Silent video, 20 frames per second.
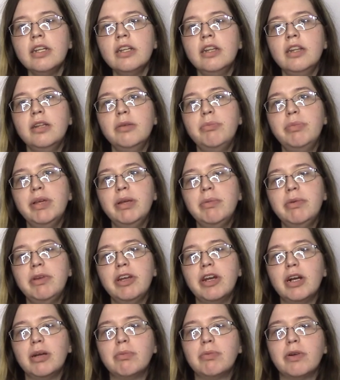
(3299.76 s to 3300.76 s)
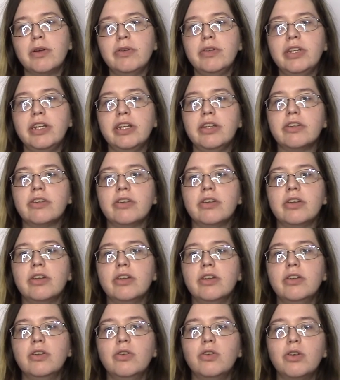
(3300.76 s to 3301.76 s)
The PPR proteins are
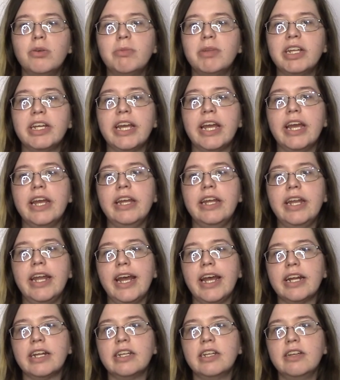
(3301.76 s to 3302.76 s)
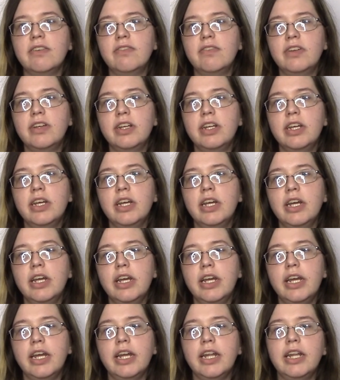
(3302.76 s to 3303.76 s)
normally inactive,
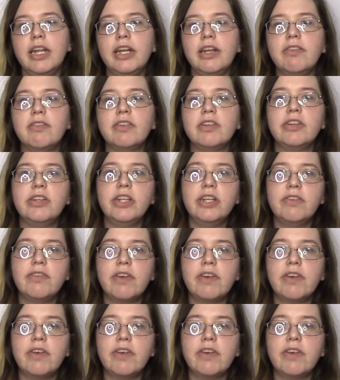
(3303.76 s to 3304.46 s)
and they receive